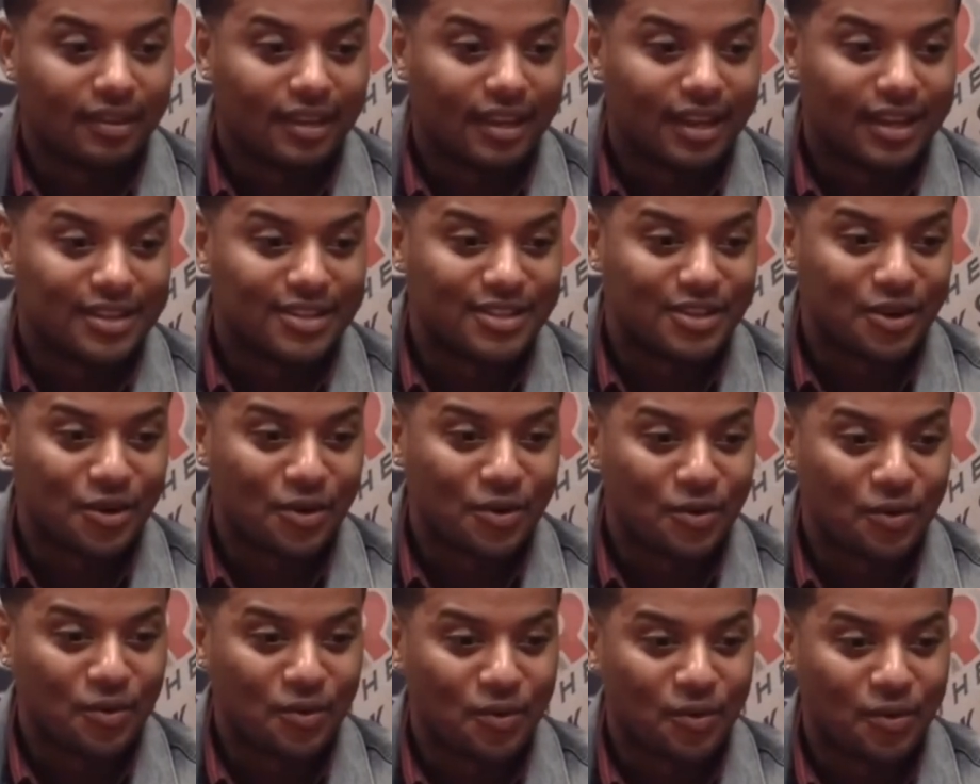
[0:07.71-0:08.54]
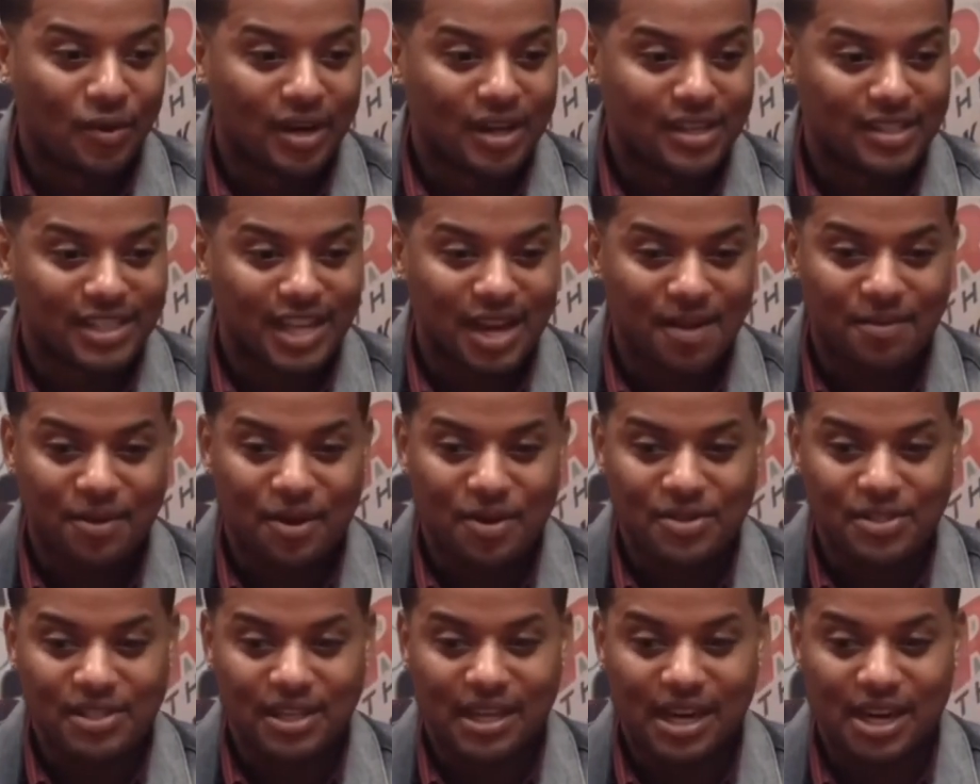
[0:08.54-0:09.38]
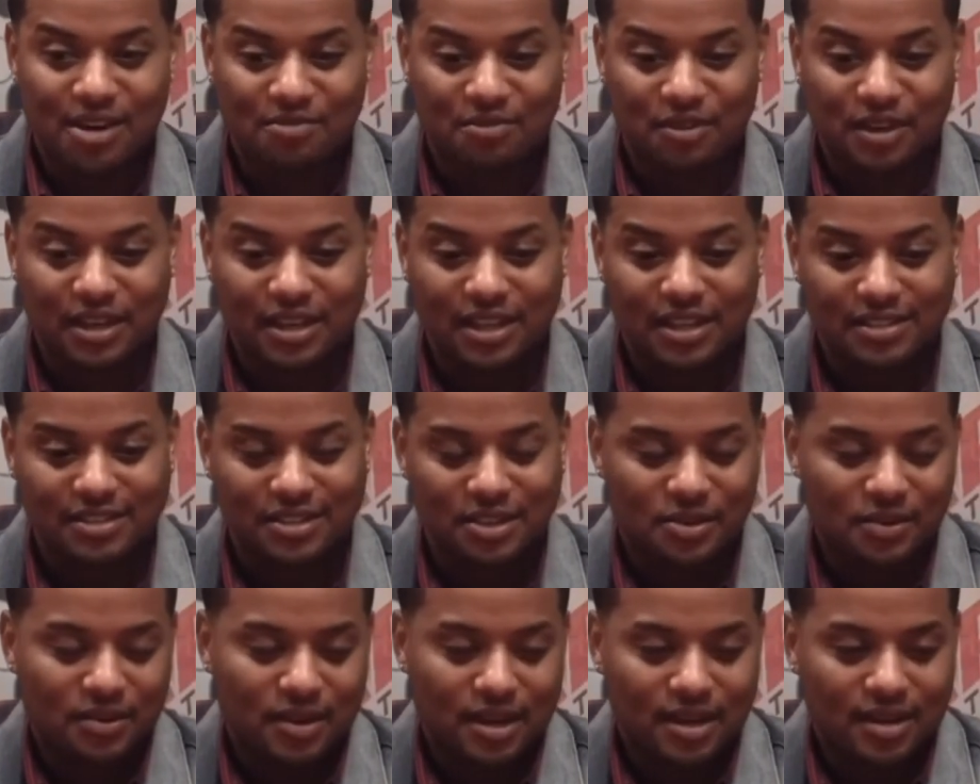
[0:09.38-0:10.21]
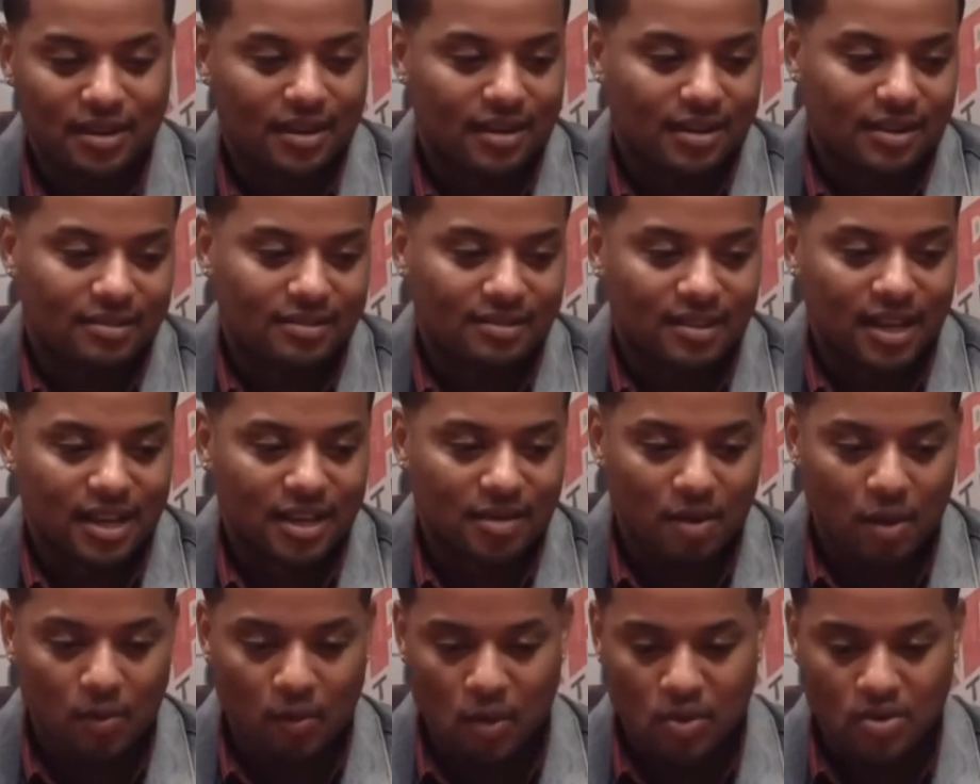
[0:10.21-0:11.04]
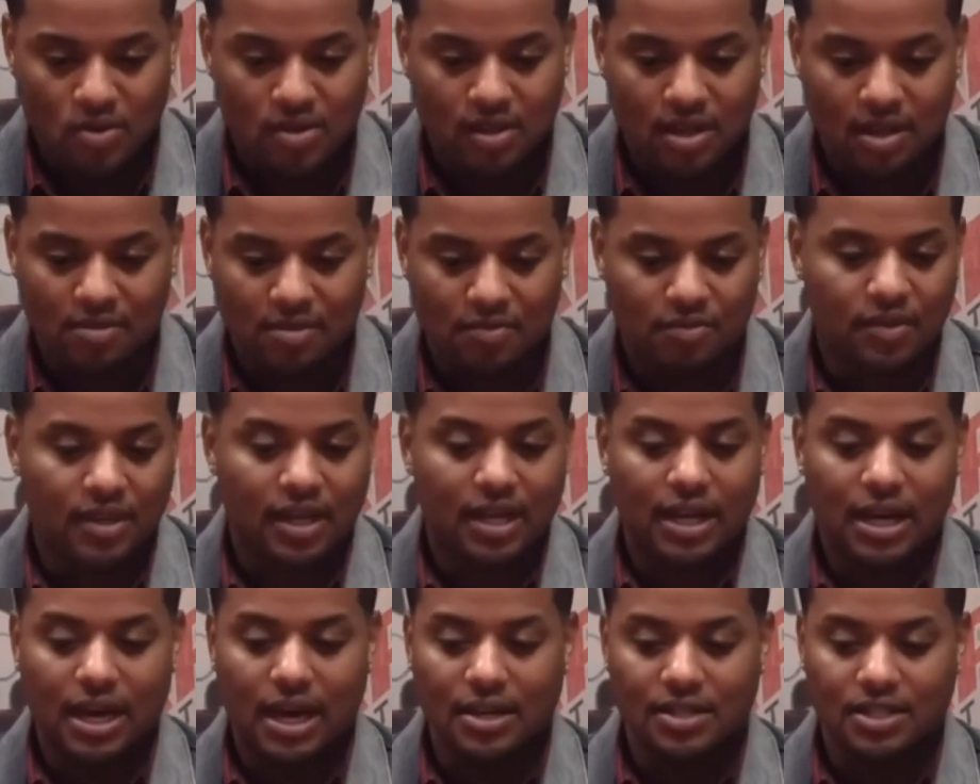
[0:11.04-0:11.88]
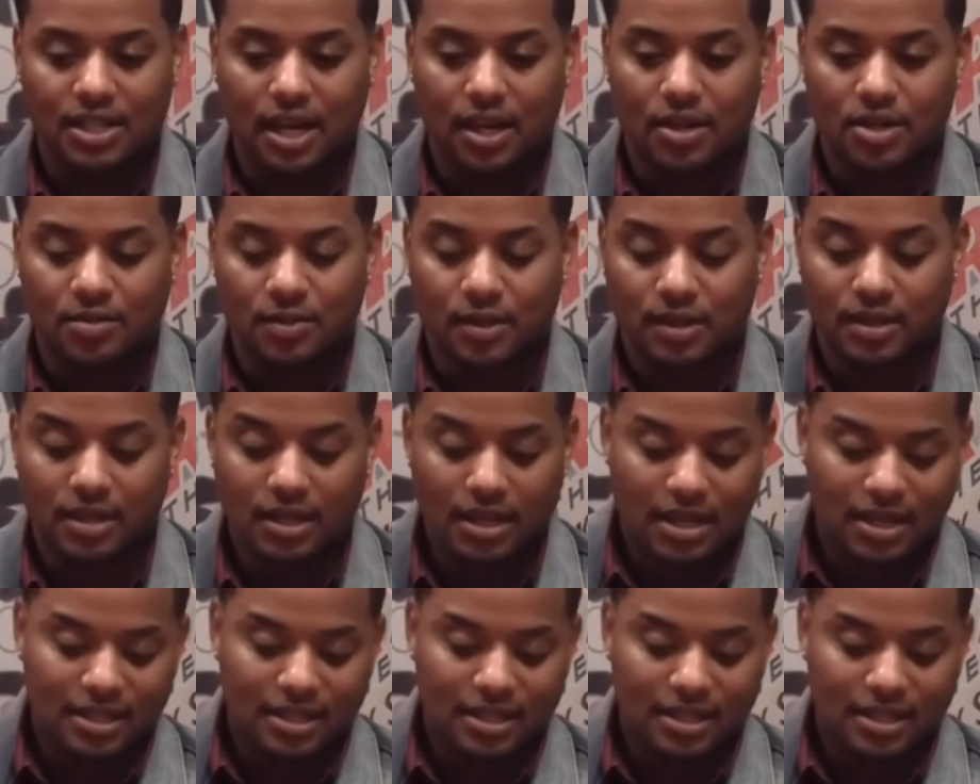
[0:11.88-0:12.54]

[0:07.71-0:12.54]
And so when I stopped cursing, I got funny. So again, in my personal life, I feel like God challenged me.